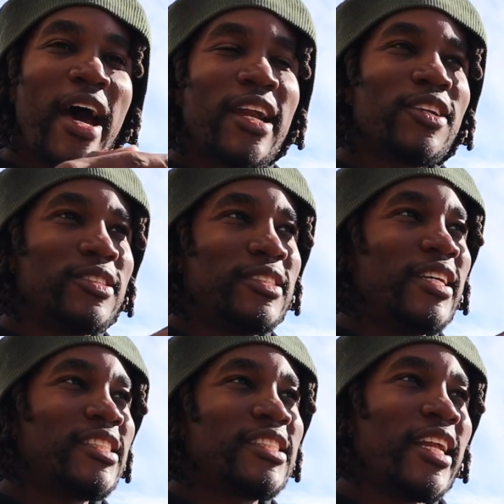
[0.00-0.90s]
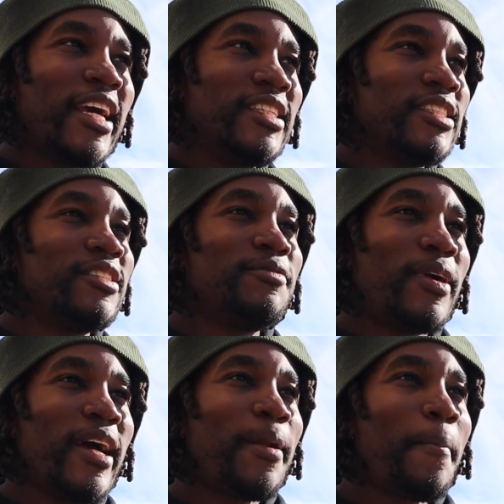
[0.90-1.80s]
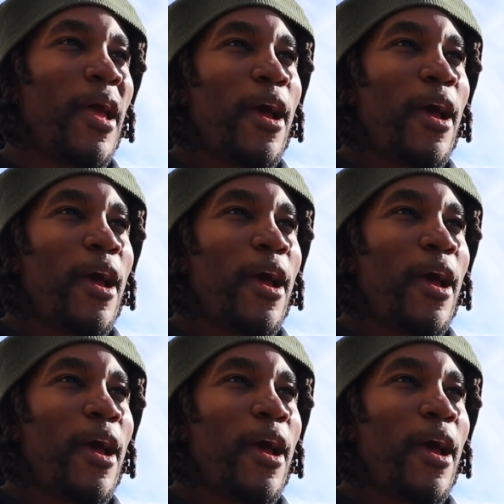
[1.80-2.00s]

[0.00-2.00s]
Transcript: that destination, right?